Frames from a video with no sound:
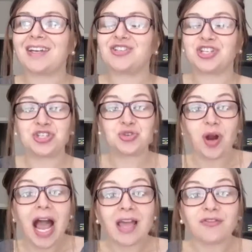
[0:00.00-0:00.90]
just
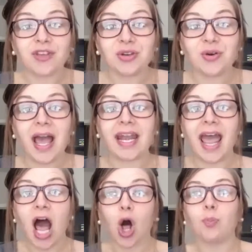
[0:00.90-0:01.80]
drive you and
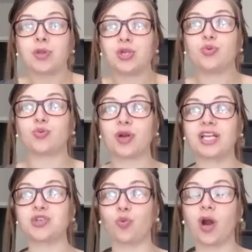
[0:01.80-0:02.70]
help you
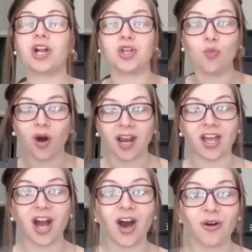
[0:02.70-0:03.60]
reach where you want to
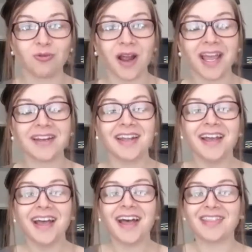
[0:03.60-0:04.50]
go, right?
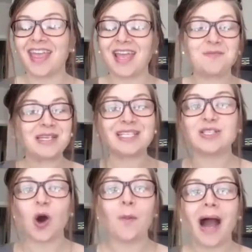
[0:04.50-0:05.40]
They can be
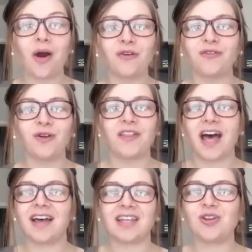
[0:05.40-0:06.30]
so powerful
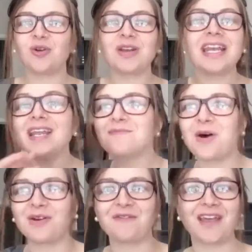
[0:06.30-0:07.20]
that you don't need
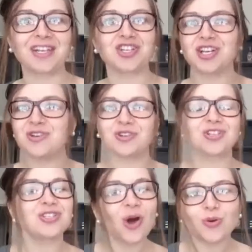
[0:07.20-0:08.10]
motivation. You're
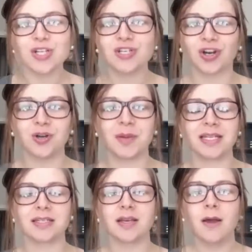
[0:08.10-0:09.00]
so
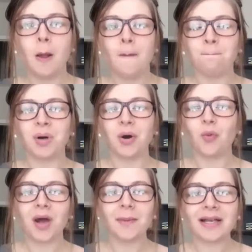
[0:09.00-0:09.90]
determined. But
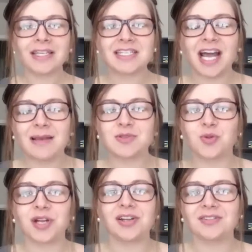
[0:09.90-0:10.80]
what about the times
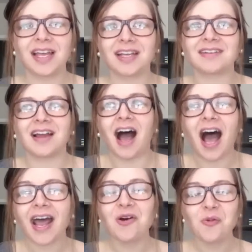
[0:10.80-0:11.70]
where you're like,
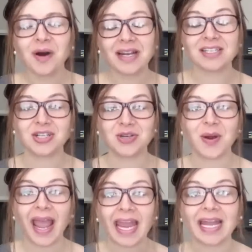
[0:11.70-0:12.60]
I don't want to do
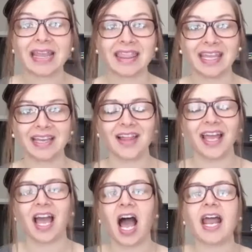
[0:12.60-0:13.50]
anything.
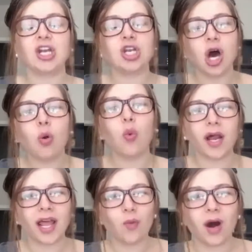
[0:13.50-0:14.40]
Like, I know
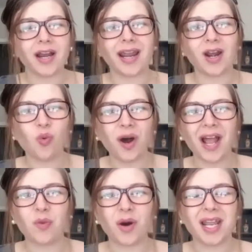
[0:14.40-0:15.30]
what I want, I know why
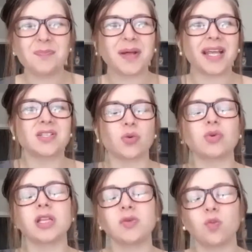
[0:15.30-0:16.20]
I want it, but I don't
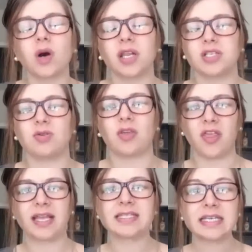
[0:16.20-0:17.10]
really want to do the
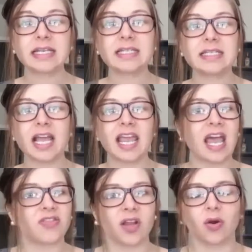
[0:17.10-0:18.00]
things needed to
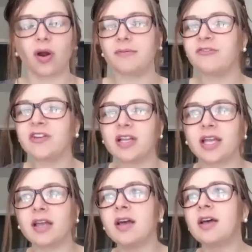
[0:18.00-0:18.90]
get there. Or I'm
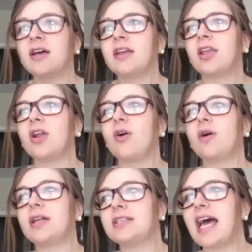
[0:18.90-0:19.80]
feeling,
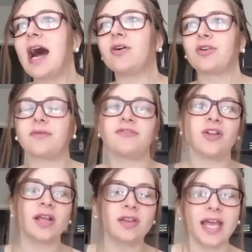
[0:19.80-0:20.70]
down, or I'm
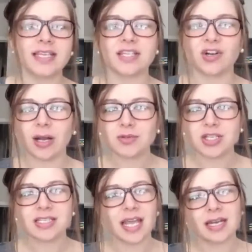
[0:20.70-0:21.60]
feeling lazy, or I'm
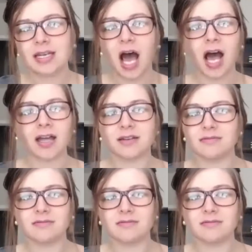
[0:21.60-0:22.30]
just like not